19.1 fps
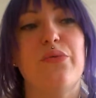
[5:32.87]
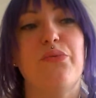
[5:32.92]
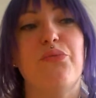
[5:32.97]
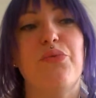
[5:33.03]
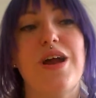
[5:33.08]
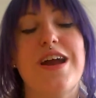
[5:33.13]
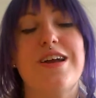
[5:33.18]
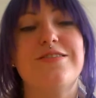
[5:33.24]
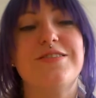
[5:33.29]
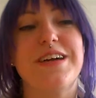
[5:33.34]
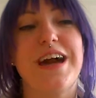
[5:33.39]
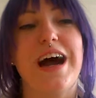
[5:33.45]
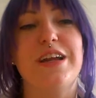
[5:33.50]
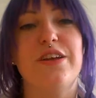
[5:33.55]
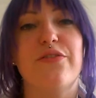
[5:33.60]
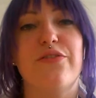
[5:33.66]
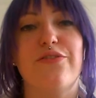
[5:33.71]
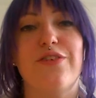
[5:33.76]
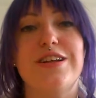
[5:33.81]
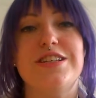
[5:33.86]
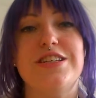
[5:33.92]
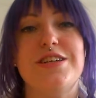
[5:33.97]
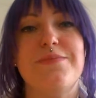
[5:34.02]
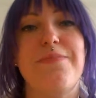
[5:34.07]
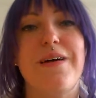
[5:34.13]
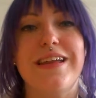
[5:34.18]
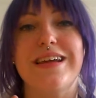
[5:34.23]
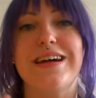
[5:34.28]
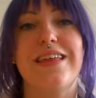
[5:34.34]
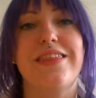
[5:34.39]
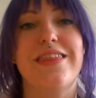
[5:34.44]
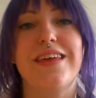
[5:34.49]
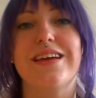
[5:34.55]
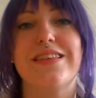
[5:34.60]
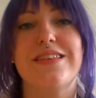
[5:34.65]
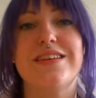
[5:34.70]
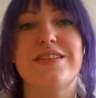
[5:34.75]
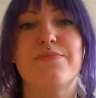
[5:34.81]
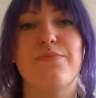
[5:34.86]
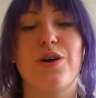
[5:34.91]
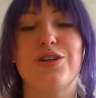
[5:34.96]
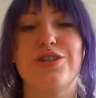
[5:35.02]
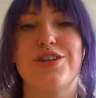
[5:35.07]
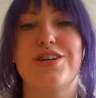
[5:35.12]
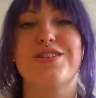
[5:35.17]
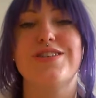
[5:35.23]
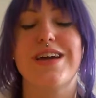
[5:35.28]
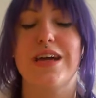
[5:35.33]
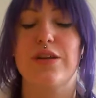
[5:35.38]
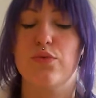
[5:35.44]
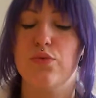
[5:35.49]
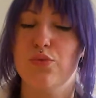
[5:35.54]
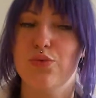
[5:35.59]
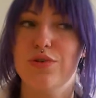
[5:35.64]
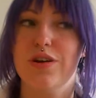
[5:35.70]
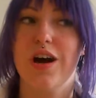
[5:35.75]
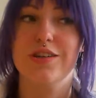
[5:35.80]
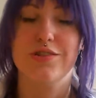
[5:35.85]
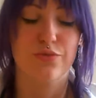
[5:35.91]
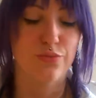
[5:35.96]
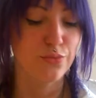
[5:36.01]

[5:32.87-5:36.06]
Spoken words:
weird kind of friendship, and I think this part just got